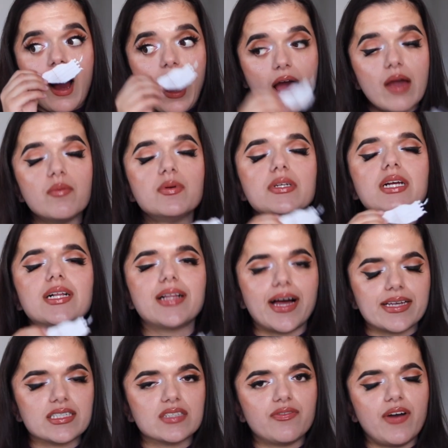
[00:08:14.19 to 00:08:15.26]
I would
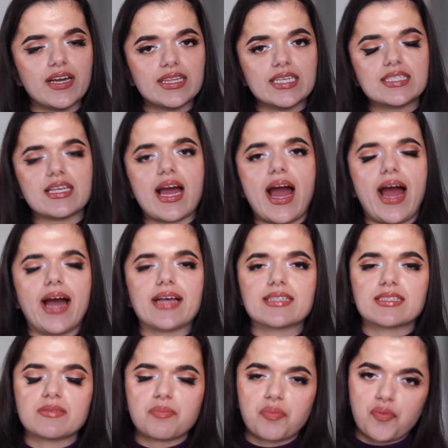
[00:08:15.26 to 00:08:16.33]
classify this
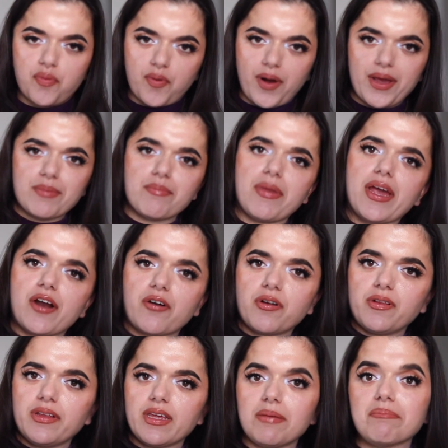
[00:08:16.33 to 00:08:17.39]
as
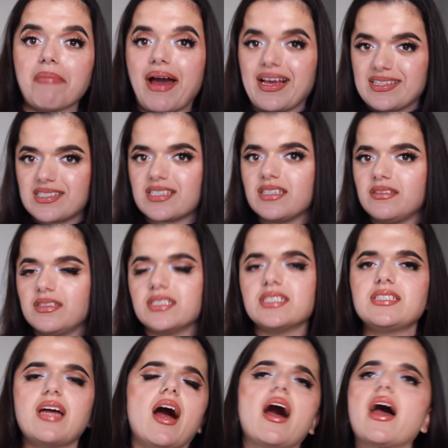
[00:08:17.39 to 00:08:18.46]
primarily
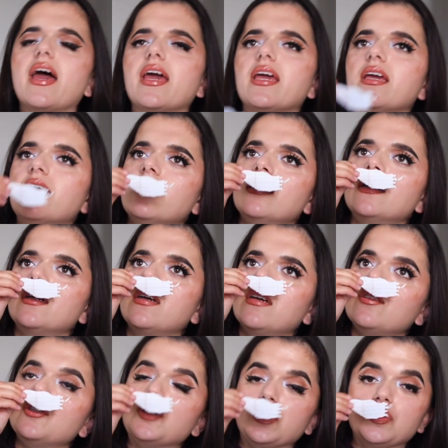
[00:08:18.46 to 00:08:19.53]
masculine. I
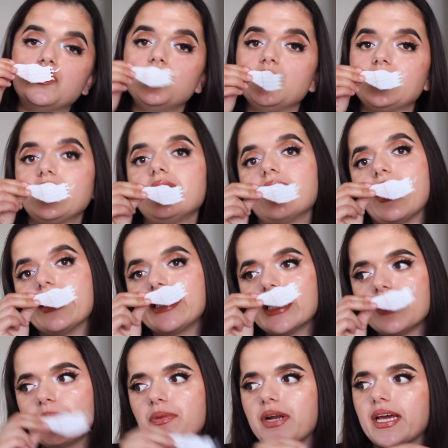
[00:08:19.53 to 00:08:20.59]
do really like
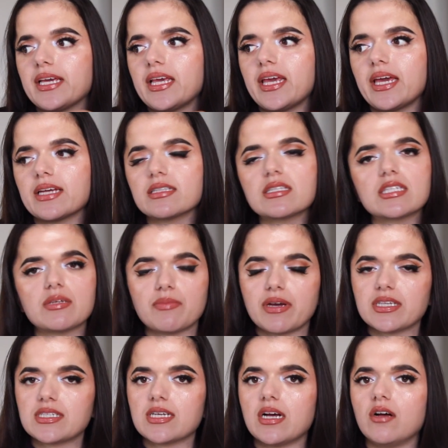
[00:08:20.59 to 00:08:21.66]
it, but I can't see
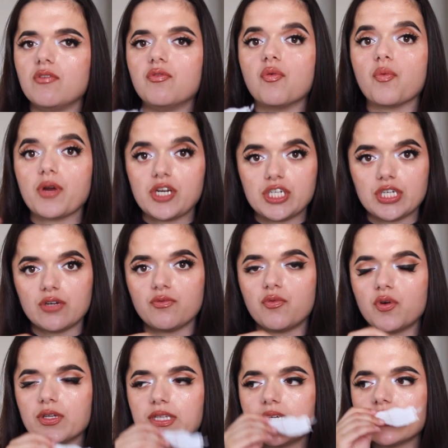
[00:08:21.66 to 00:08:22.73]
myself reaching
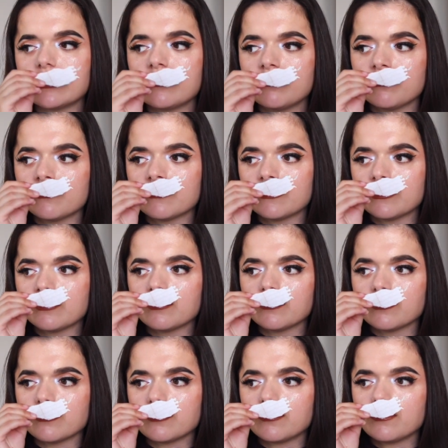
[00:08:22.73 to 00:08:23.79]
for this.
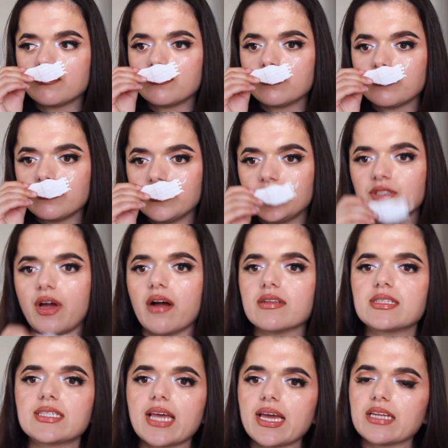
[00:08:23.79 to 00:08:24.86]
So
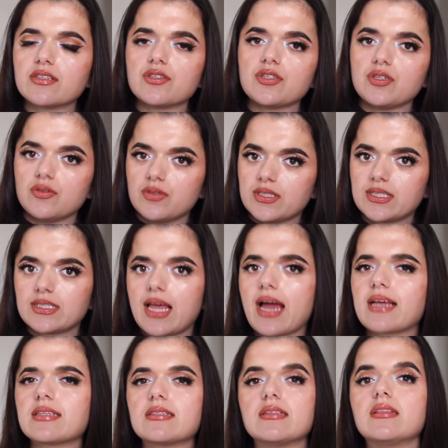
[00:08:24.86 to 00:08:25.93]
I'd say it's
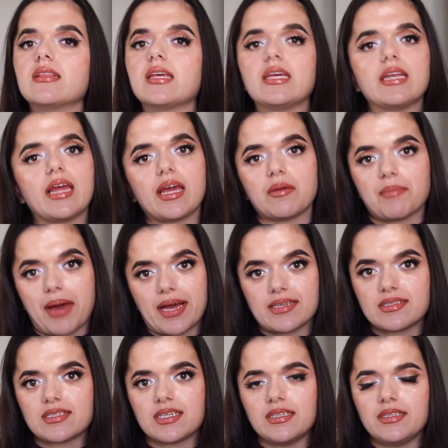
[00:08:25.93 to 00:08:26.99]
unisex leaning
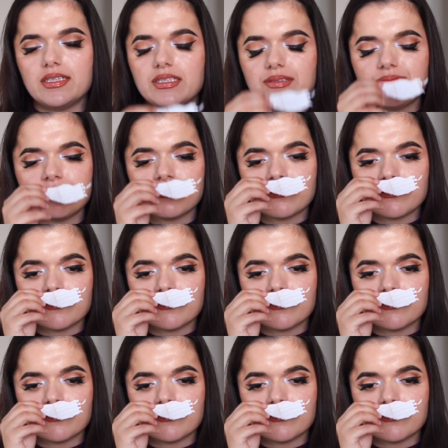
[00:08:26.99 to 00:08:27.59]
masculine.